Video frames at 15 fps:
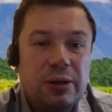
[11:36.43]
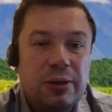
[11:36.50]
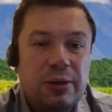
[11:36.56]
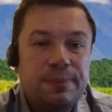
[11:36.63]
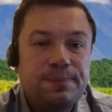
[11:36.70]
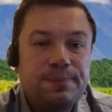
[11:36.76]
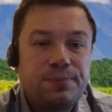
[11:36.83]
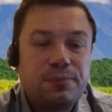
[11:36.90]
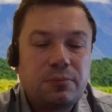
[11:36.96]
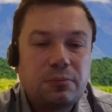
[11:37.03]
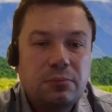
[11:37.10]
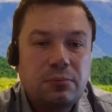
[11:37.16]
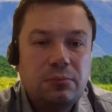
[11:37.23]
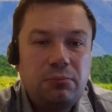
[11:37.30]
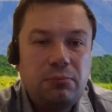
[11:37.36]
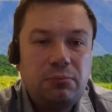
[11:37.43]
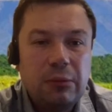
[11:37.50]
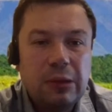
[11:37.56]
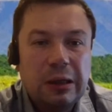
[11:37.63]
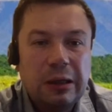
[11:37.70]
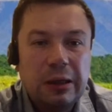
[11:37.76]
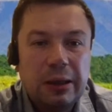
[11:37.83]
5 or
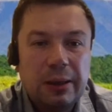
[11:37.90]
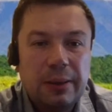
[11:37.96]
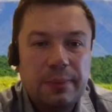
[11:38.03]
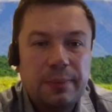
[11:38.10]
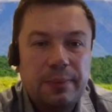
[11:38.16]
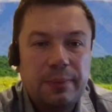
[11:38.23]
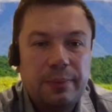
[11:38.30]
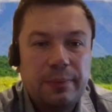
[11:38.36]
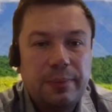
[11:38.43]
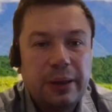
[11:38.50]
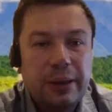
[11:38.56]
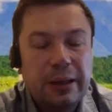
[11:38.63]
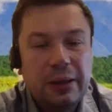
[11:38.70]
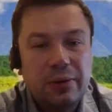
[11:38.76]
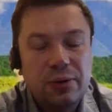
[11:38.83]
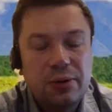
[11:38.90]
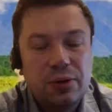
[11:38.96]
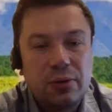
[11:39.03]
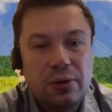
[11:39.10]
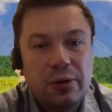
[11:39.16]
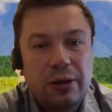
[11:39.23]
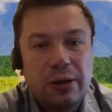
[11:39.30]
1 minute for you
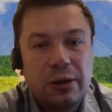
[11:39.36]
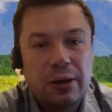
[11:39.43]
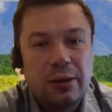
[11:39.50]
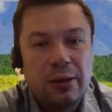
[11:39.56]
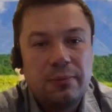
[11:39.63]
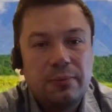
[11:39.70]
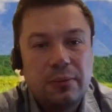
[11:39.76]
to